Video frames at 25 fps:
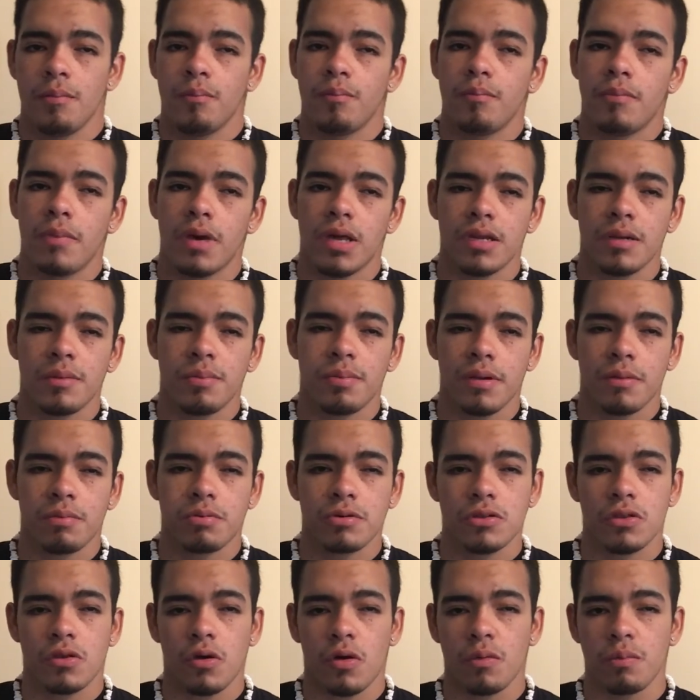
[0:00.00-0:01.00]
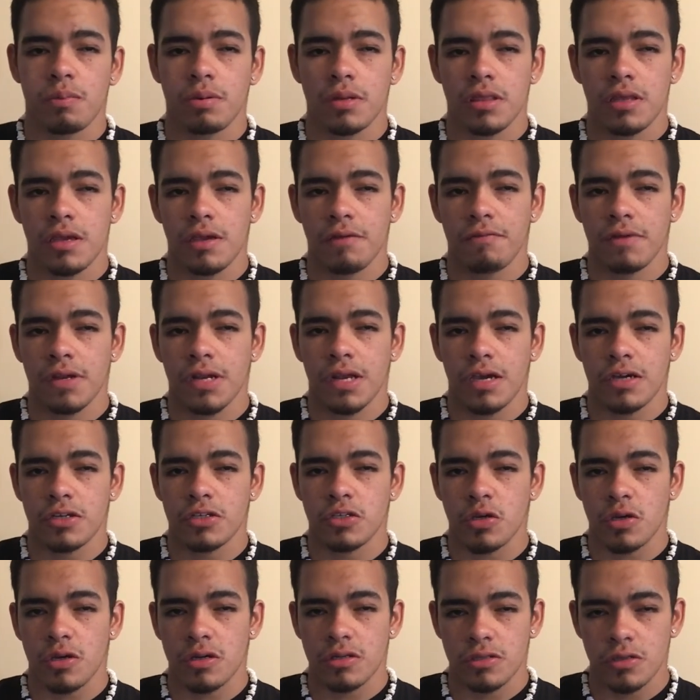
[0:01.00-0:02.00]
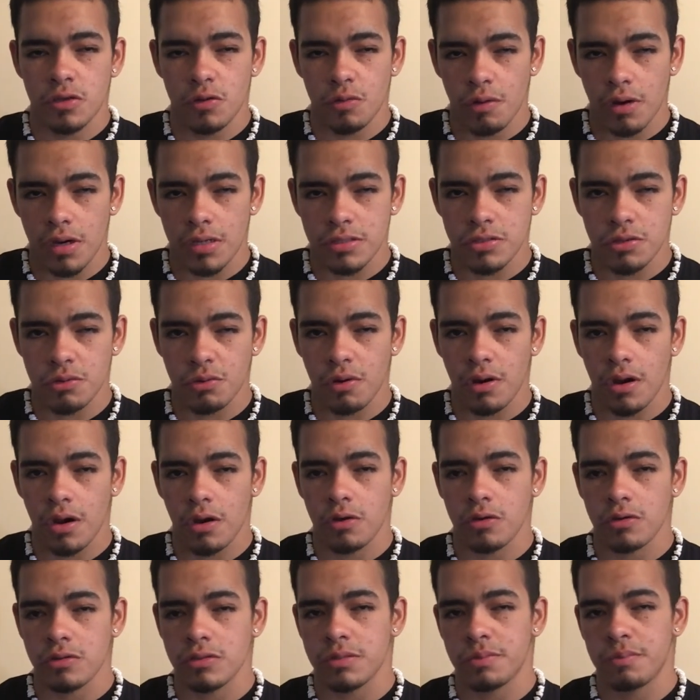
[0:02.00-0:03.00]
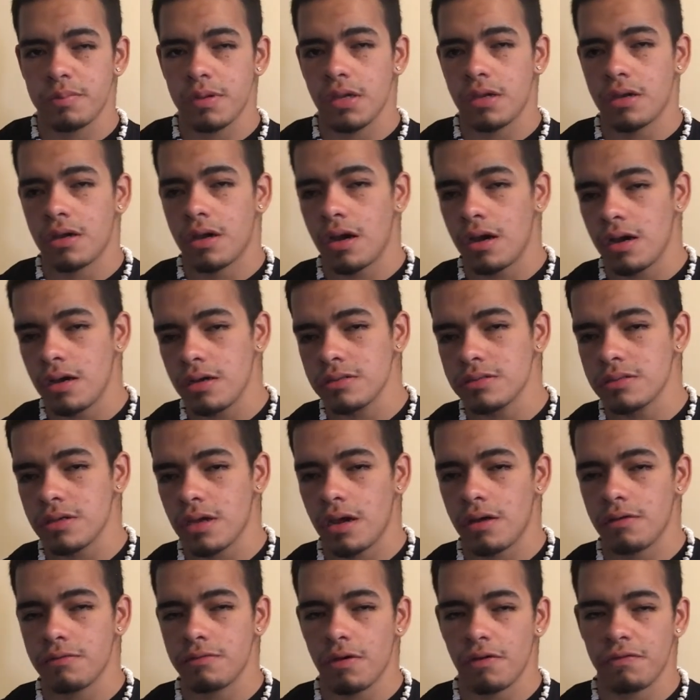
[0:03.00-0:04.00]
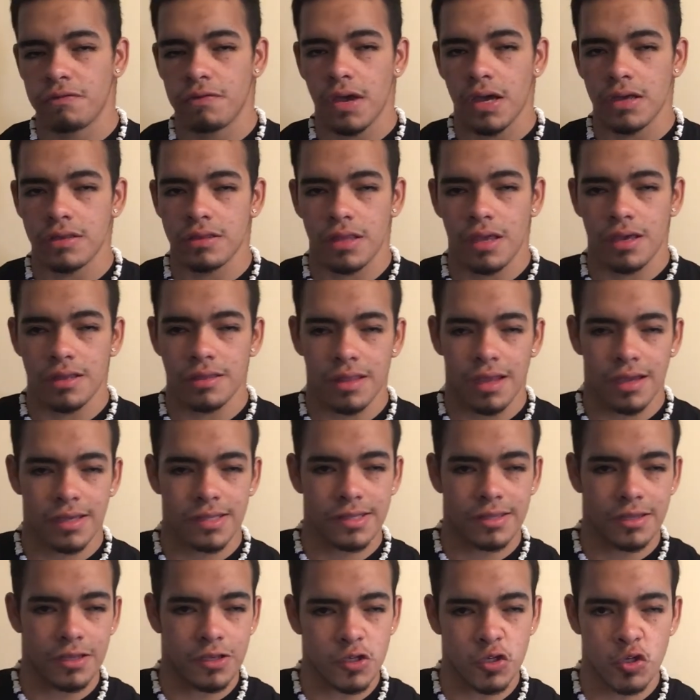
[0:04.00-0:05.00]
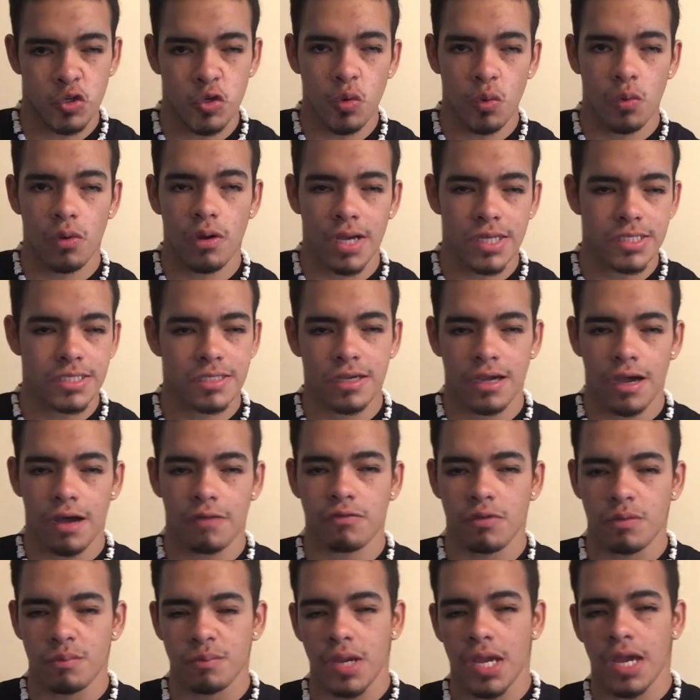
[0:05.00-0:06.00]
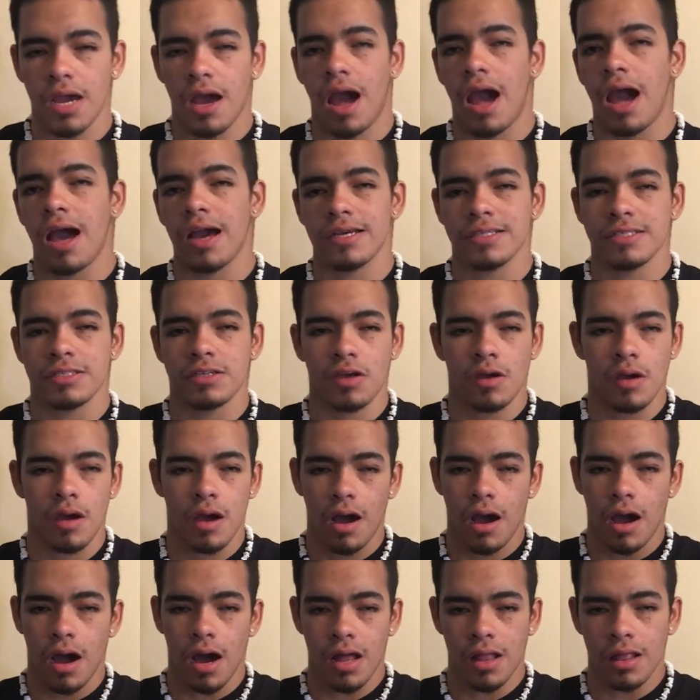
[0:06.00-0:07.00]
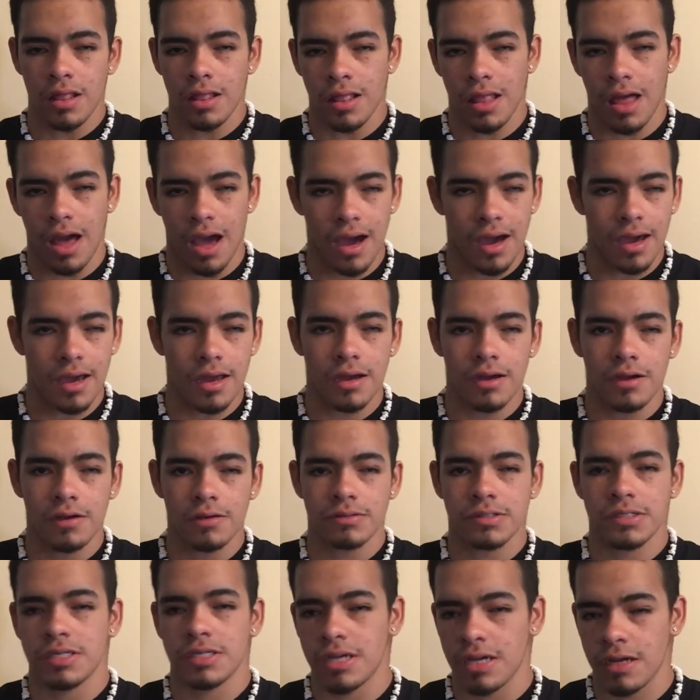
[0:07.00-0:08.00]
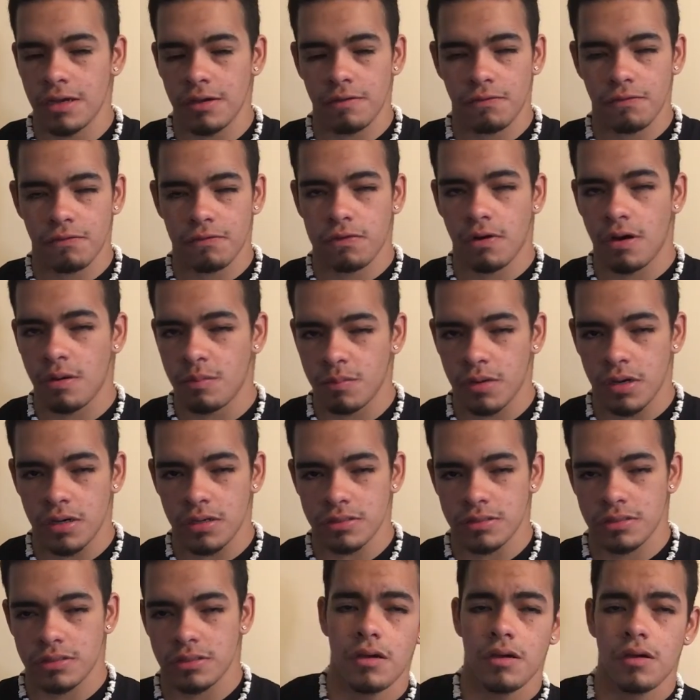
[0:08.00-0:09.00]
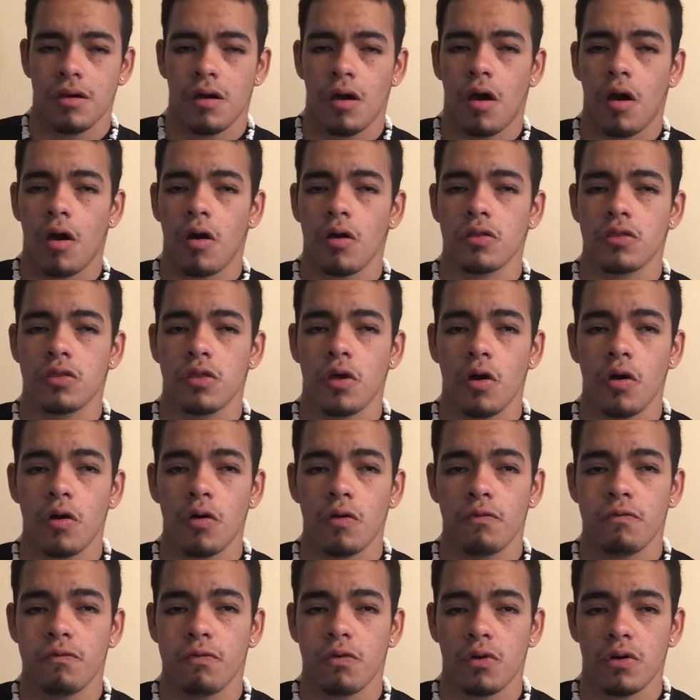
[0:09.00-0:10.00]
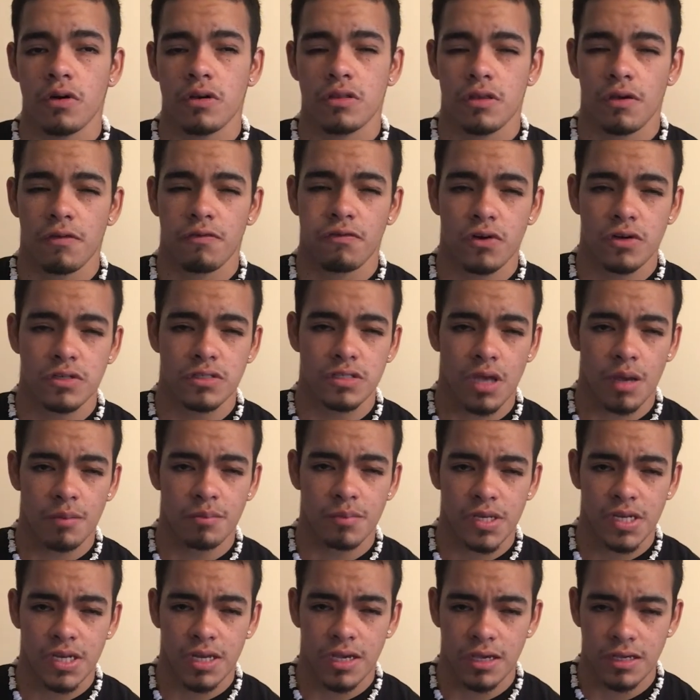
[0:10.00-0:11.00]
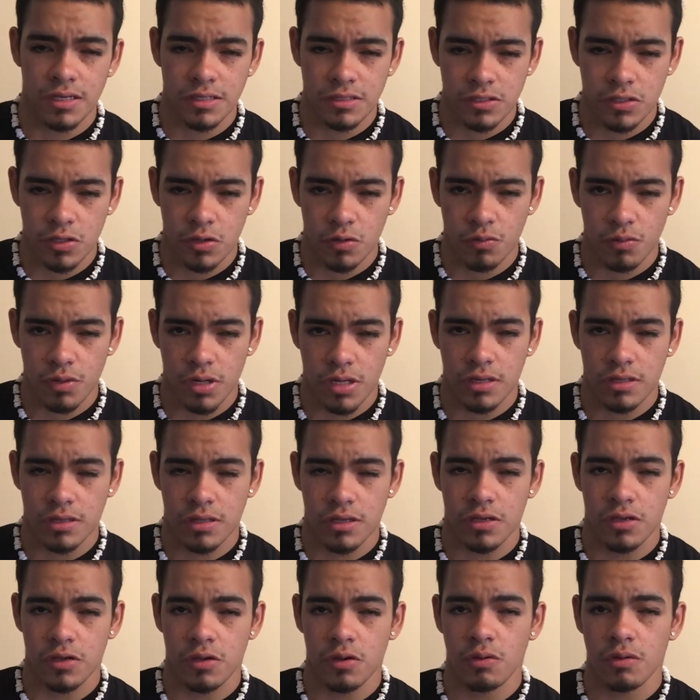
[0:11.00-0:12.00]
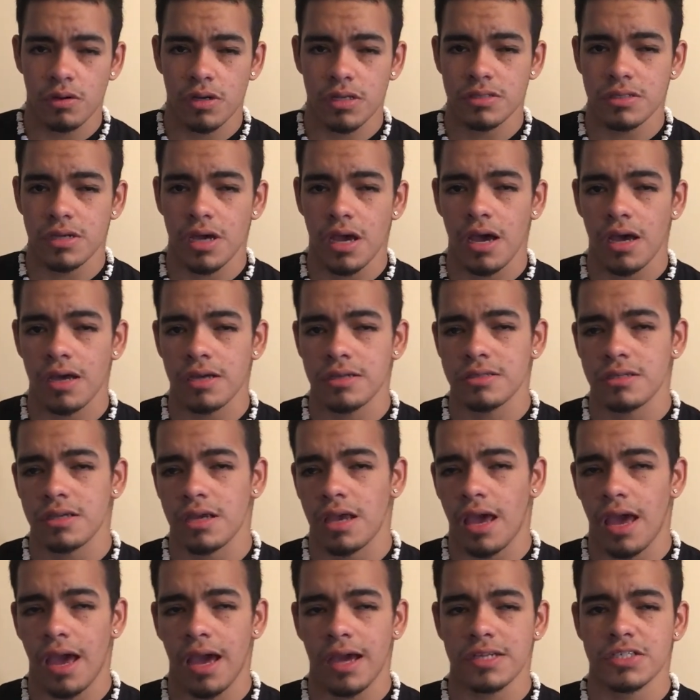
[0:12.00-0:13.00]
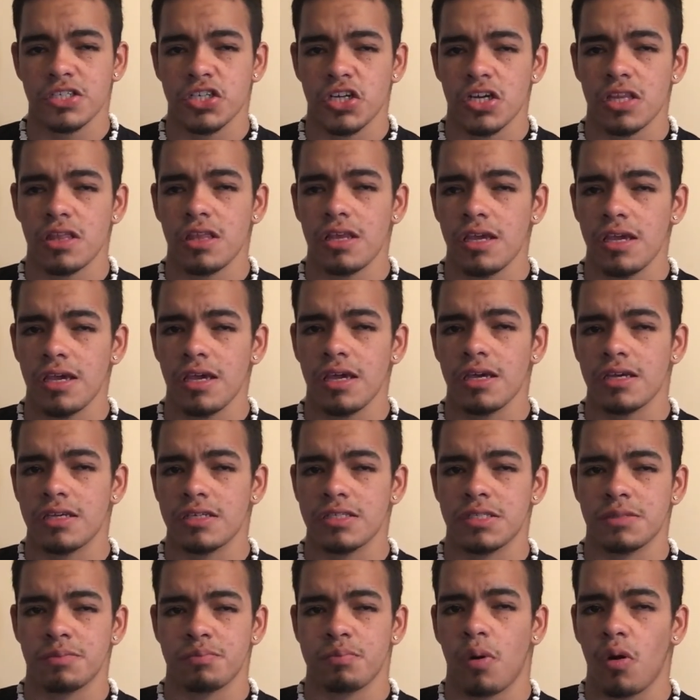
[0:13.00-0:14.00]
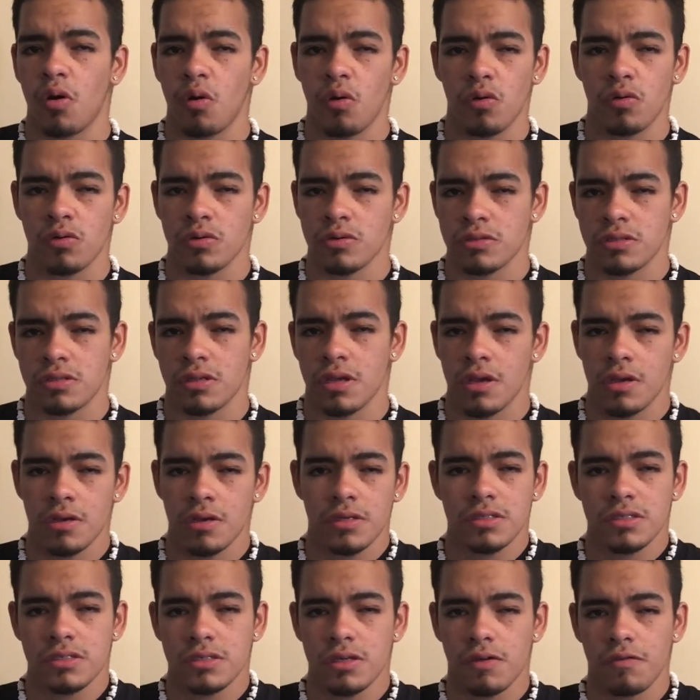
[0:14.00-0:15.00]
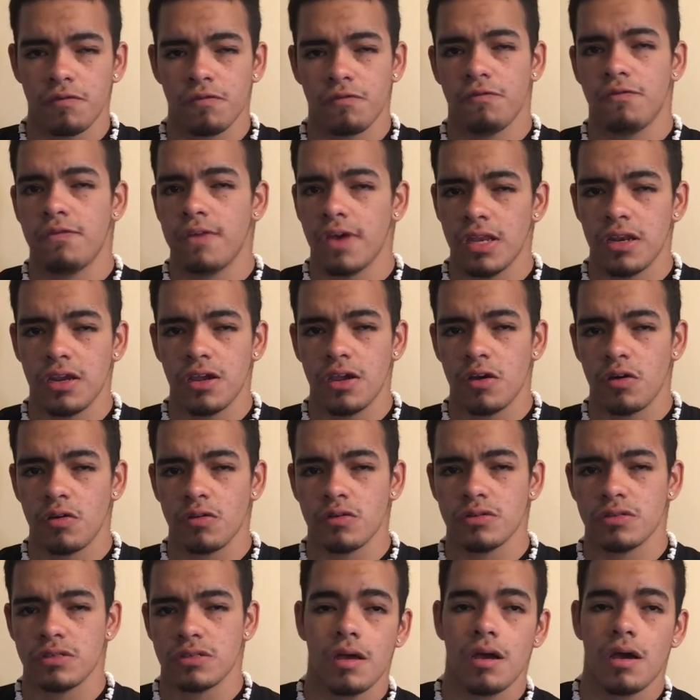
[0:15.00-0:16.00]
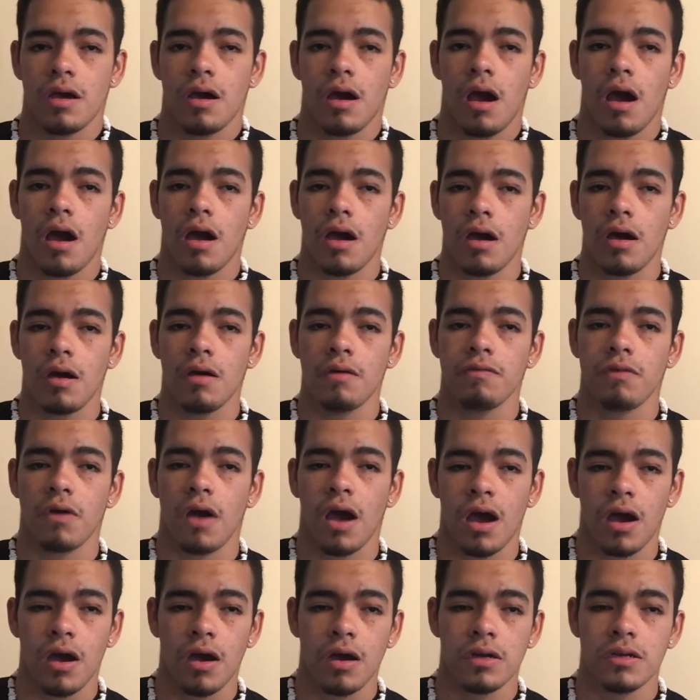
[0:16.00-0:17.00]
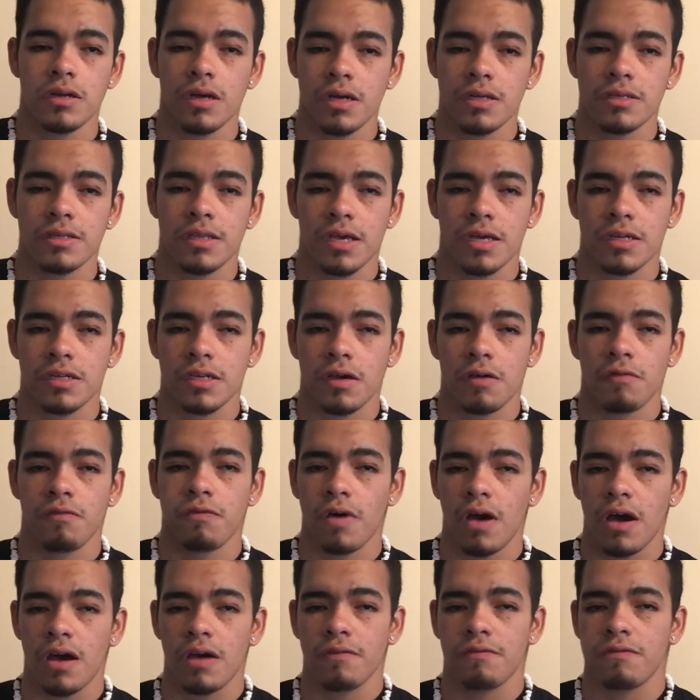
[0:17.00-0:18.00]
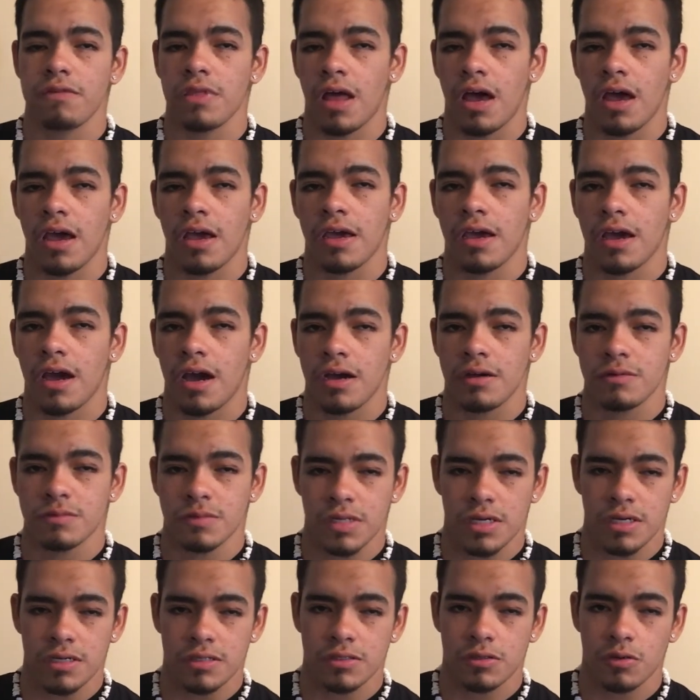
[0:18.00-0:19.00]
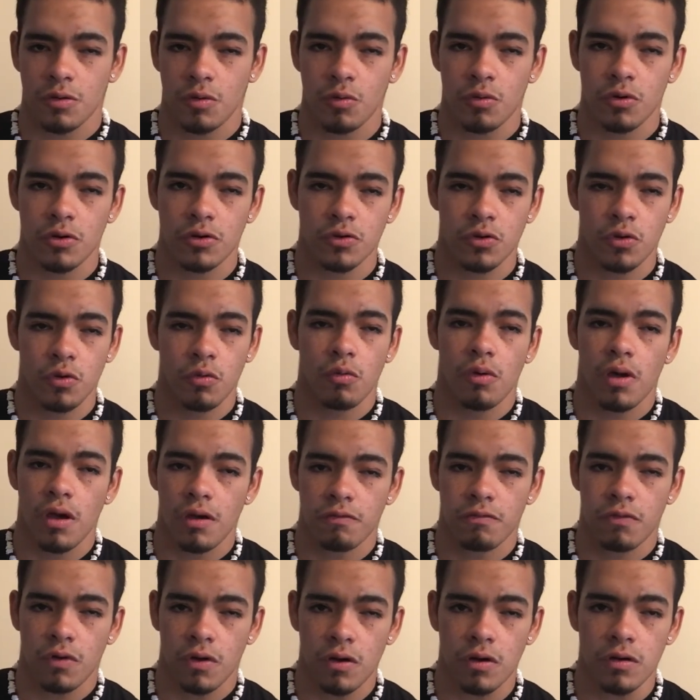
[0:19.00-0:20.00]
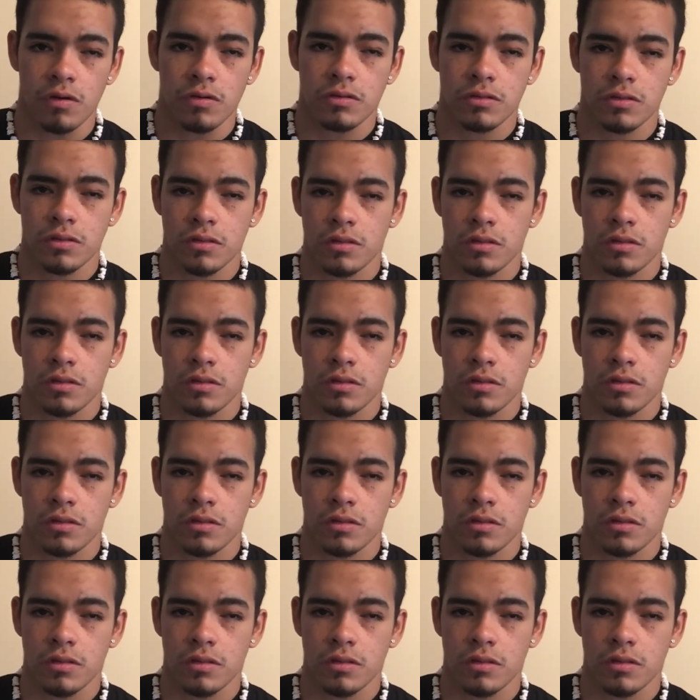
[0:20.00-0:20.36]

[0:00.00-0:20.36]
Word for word: Many people don't believe in extraterrestrials because of the fact that like the US government hides a lot of from us. Although for the first time in history, the US has actually exposed some videos of unidentified flying objects or UFOs.